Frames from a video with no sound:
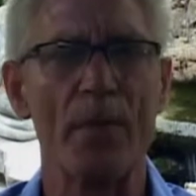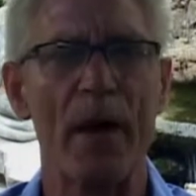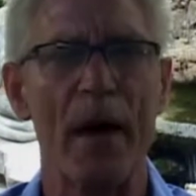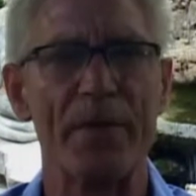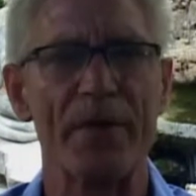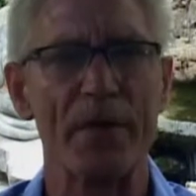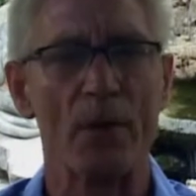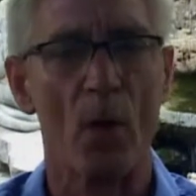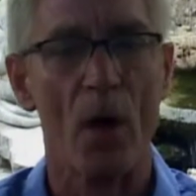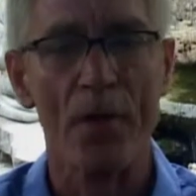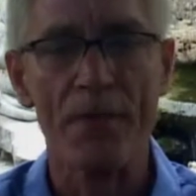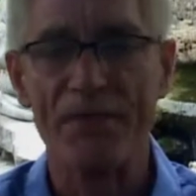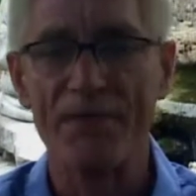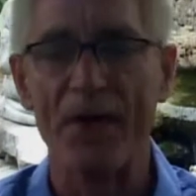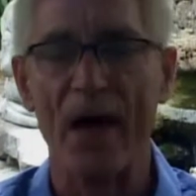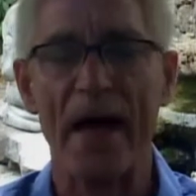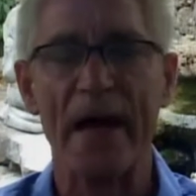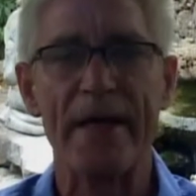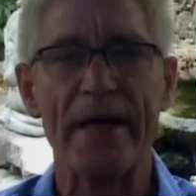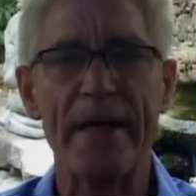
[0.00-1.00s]
about the. Well,
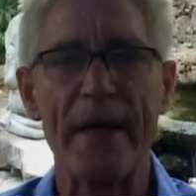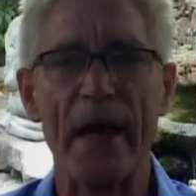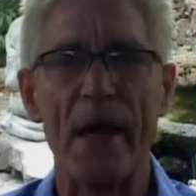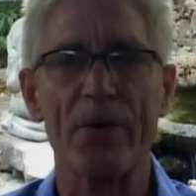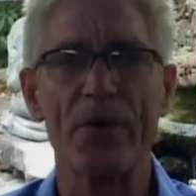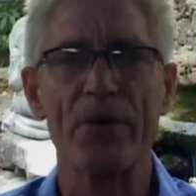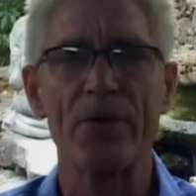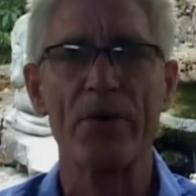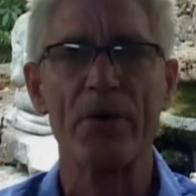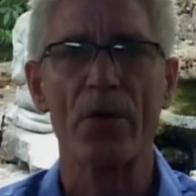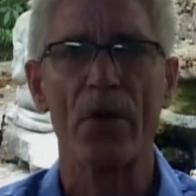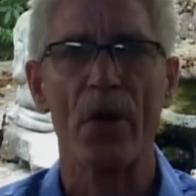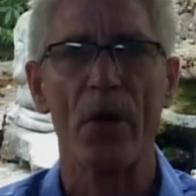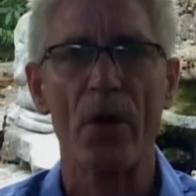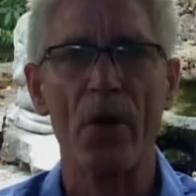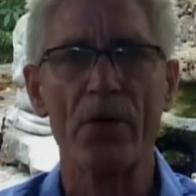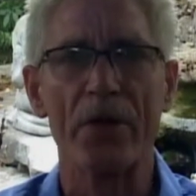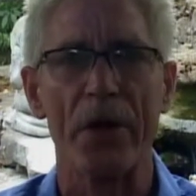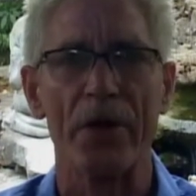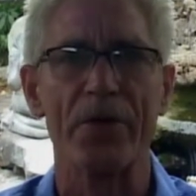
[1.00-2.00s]
find it out on your
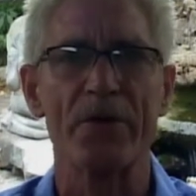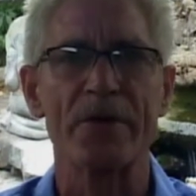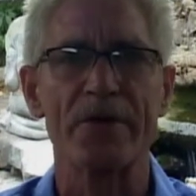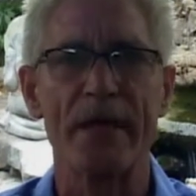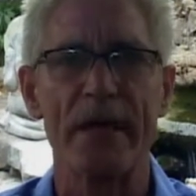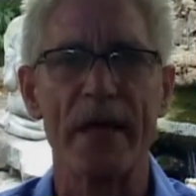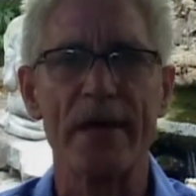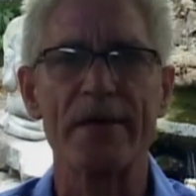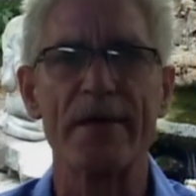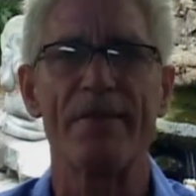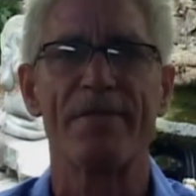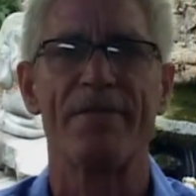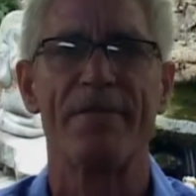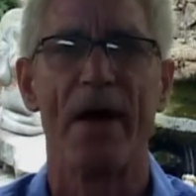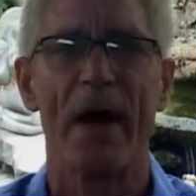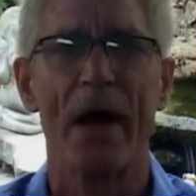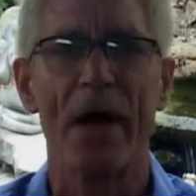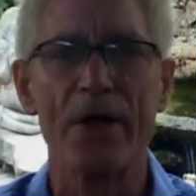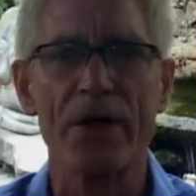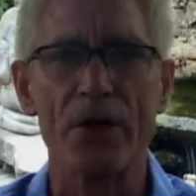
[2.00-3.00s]
own. Understand the
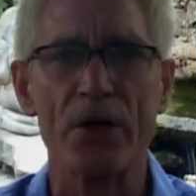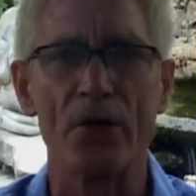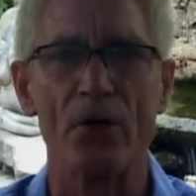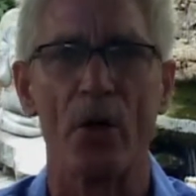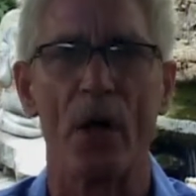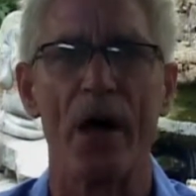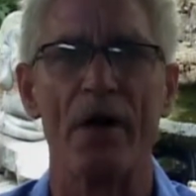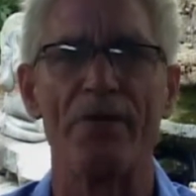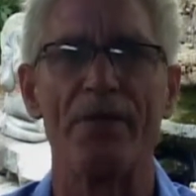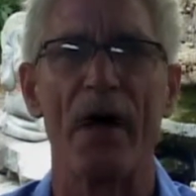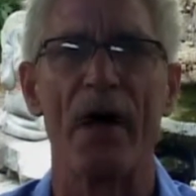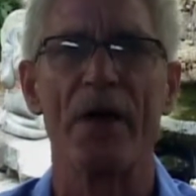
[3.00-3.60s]
value of,